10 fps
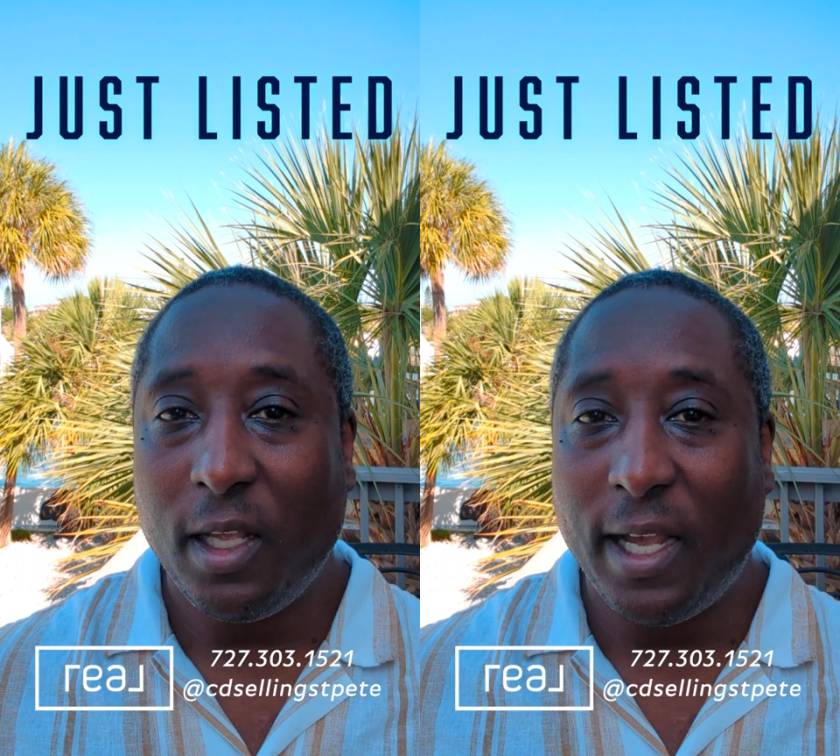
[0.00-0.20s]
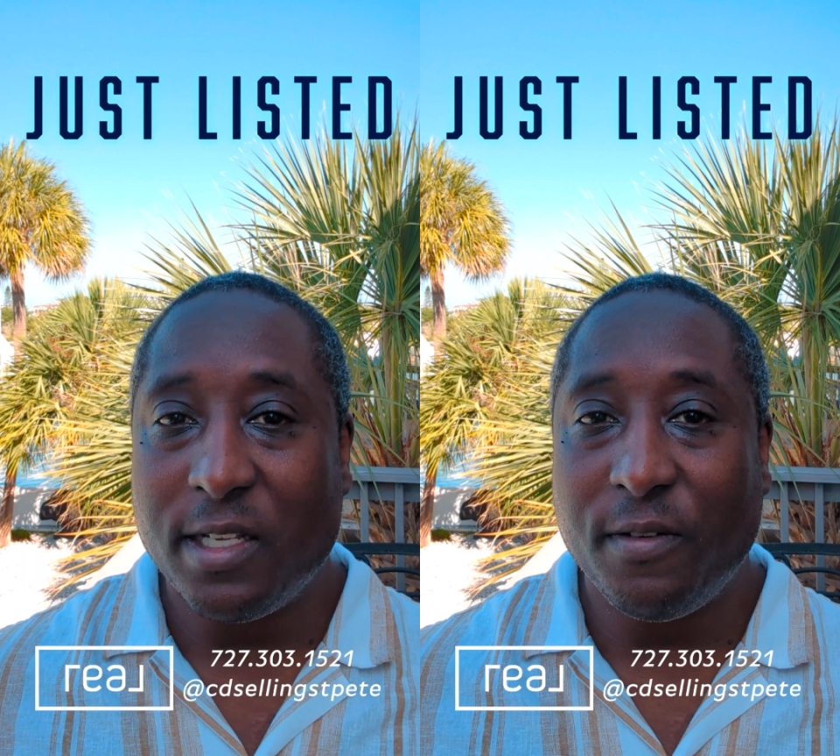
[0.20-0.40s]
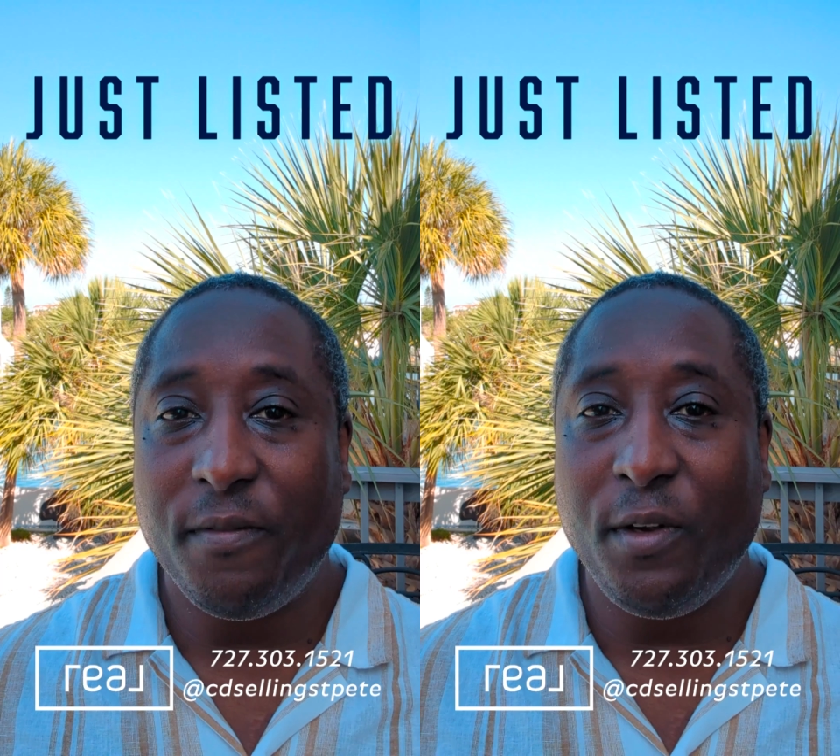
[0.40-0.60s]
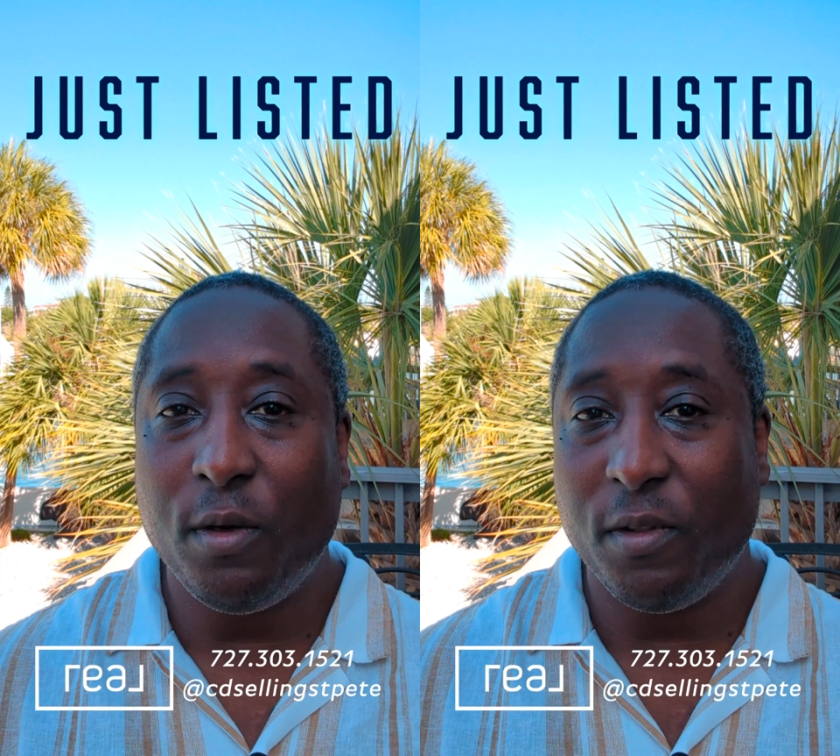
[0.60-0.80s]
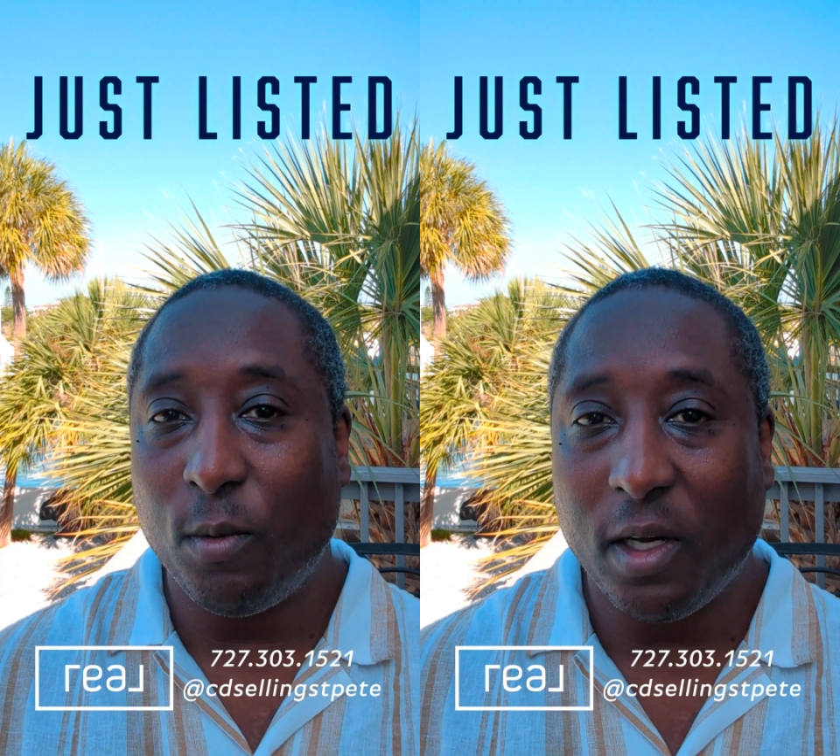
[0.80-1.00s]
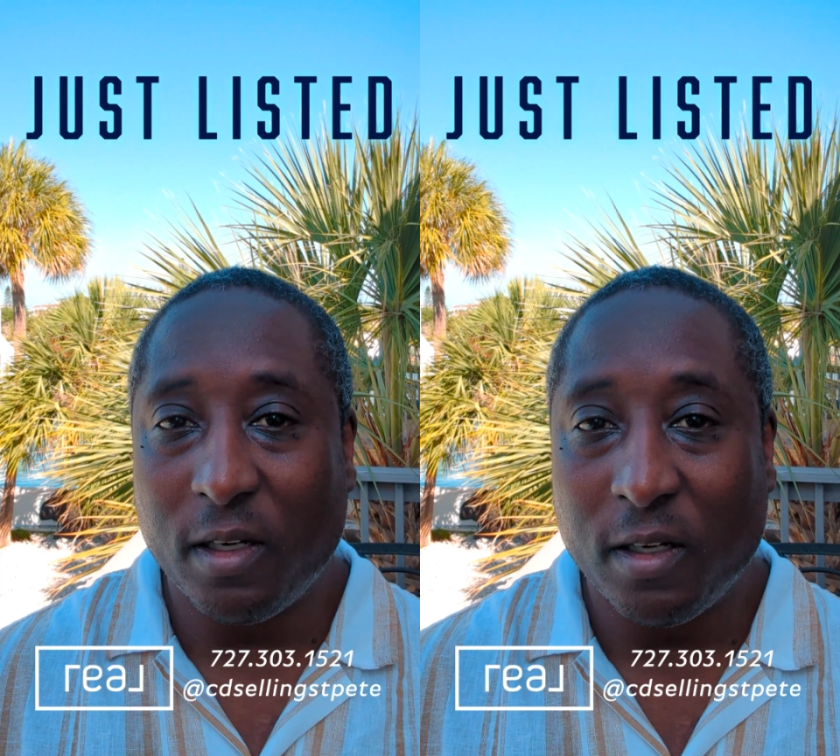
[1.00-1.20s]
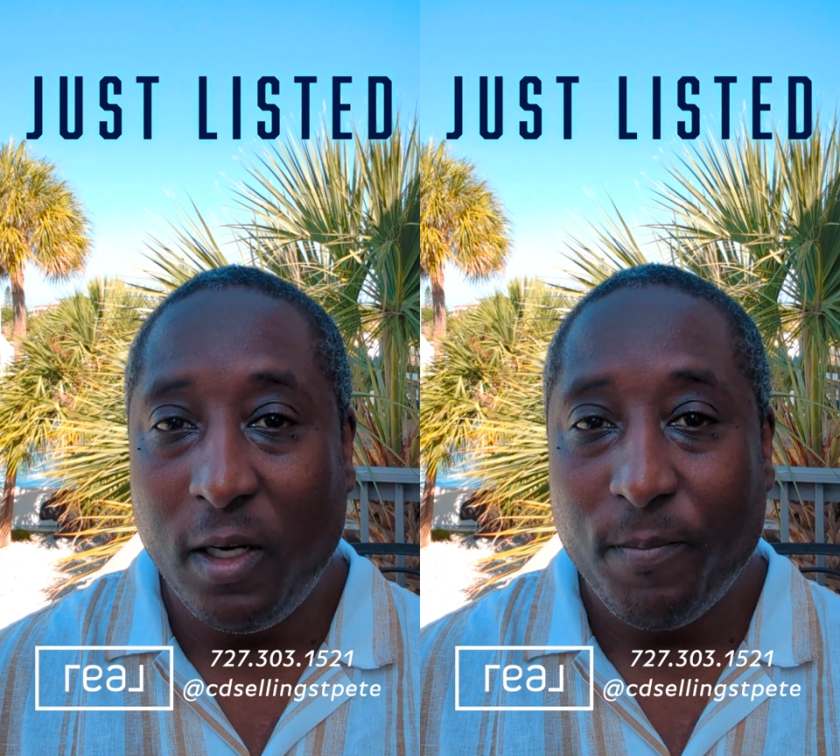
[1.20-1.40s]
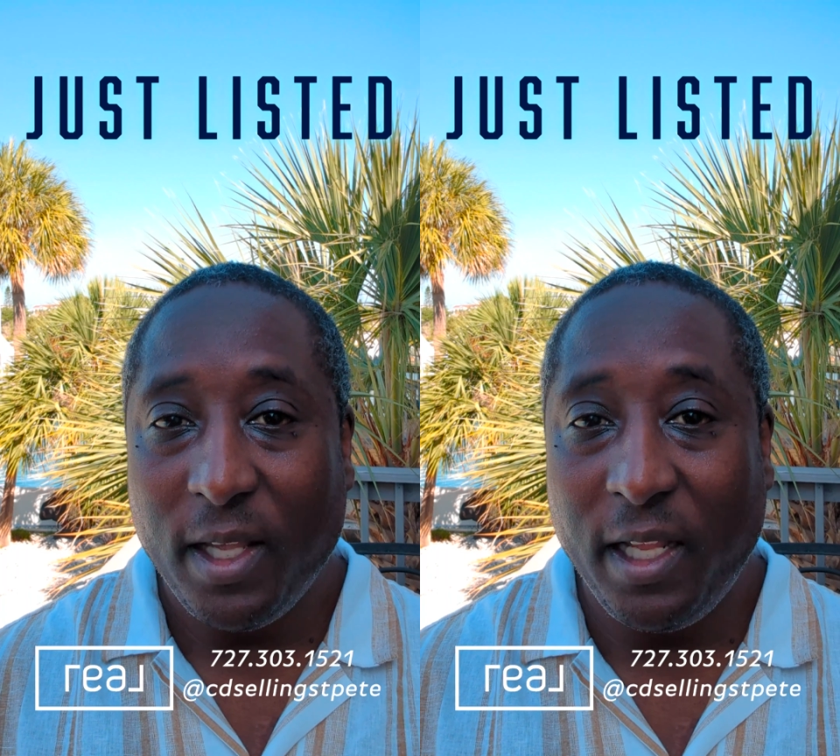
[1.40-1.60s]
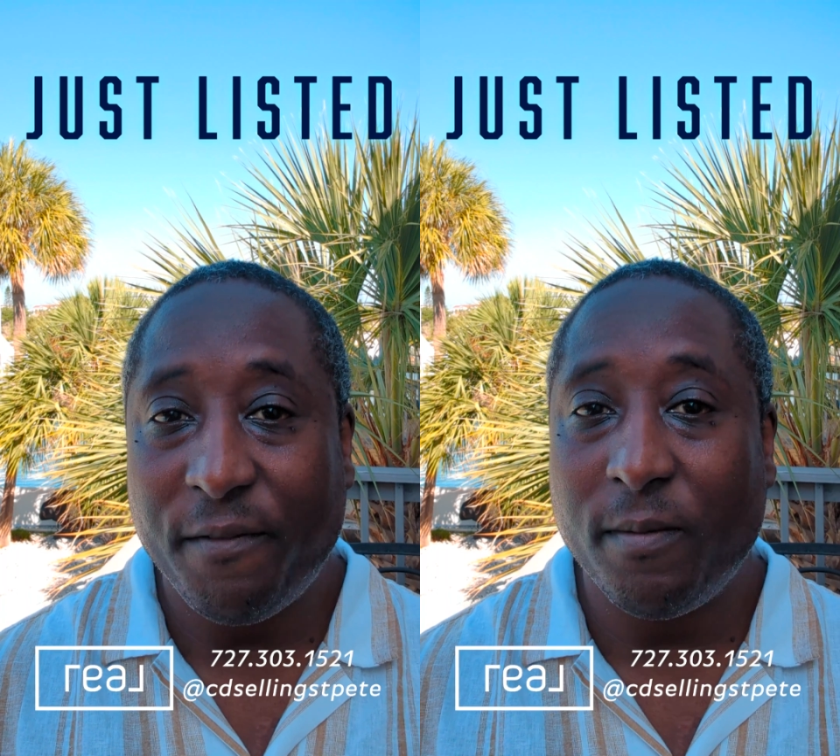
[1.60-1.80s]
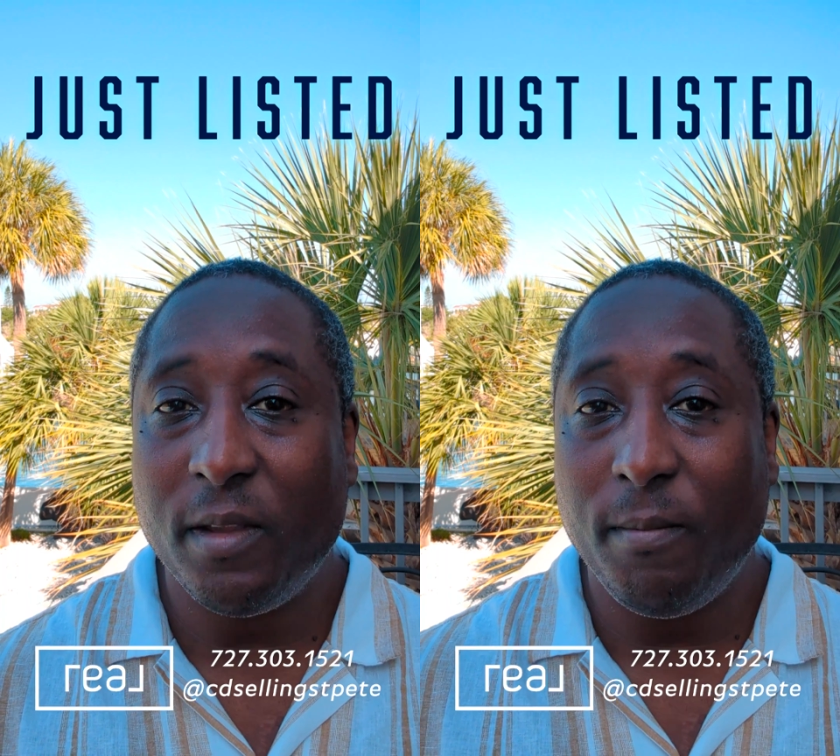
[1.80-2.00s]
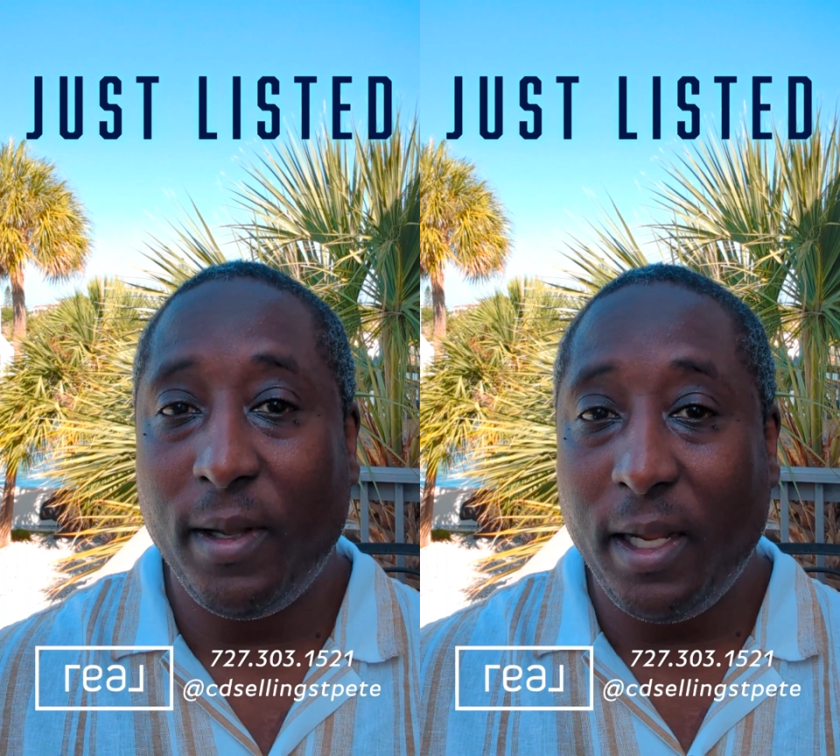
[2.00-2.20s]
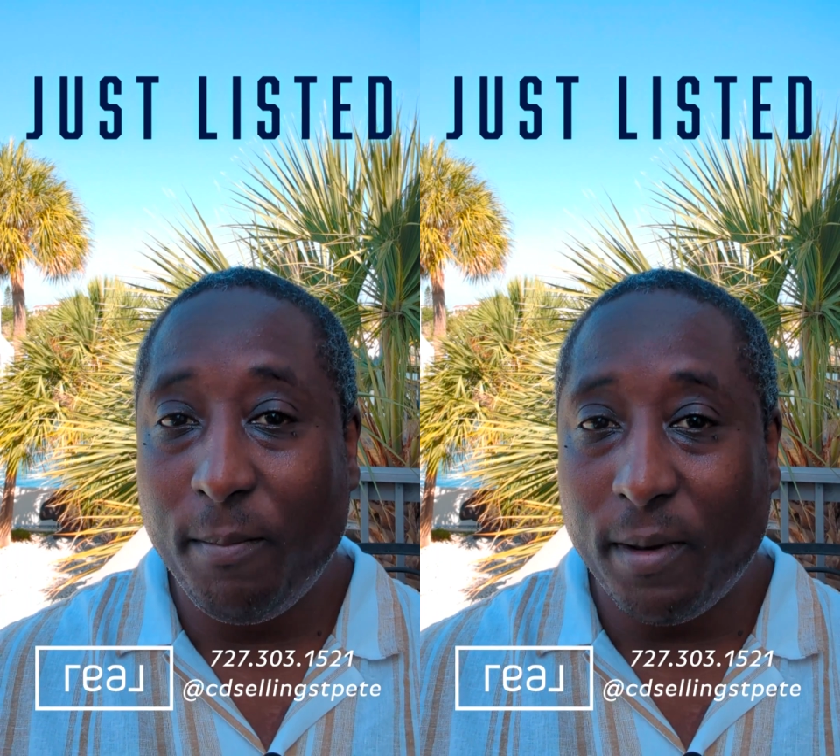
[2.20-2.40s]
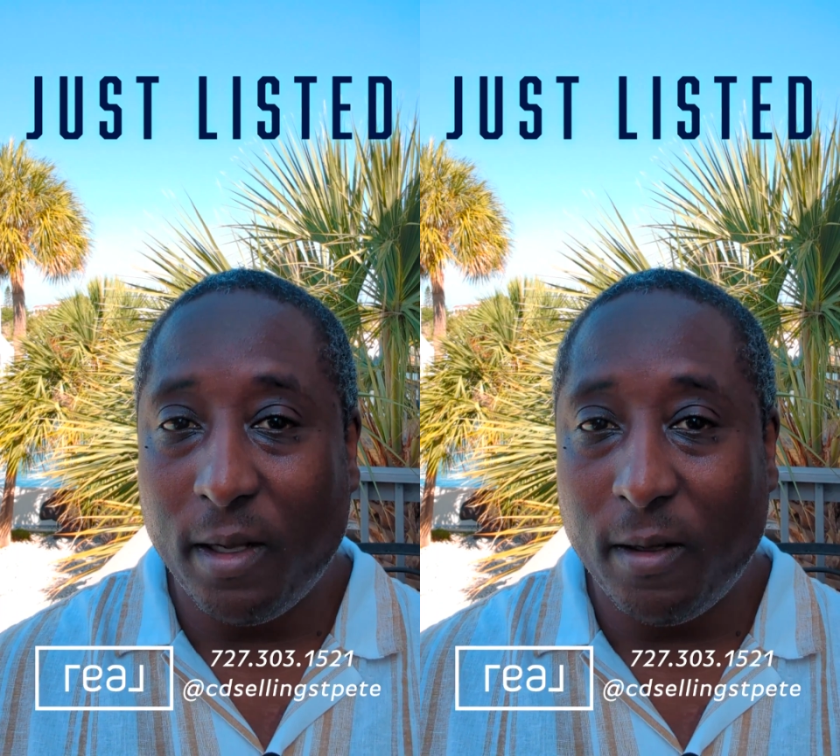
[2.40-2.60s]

has a view of the water. And from the main